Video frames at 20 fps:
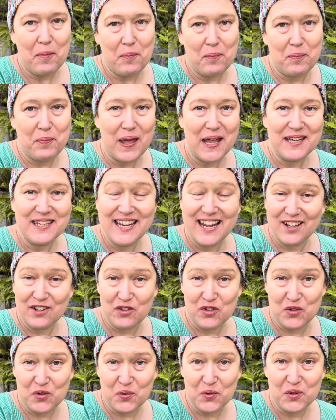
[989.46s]
bed
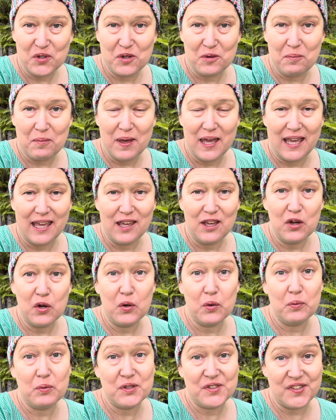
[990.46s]
next door to me
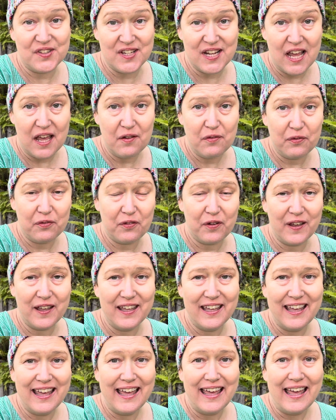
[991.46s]
who was deaf
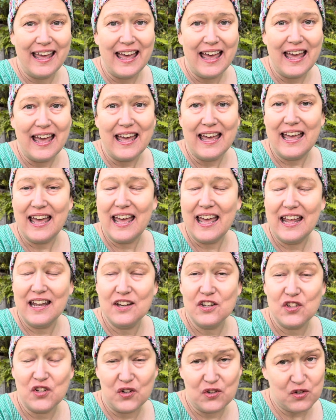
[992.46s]

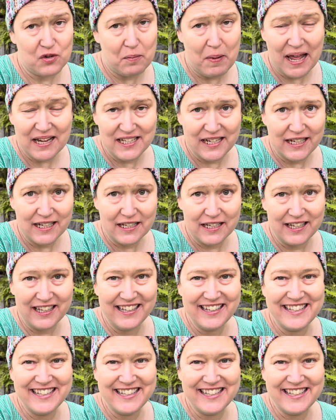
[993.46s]
and dramatic.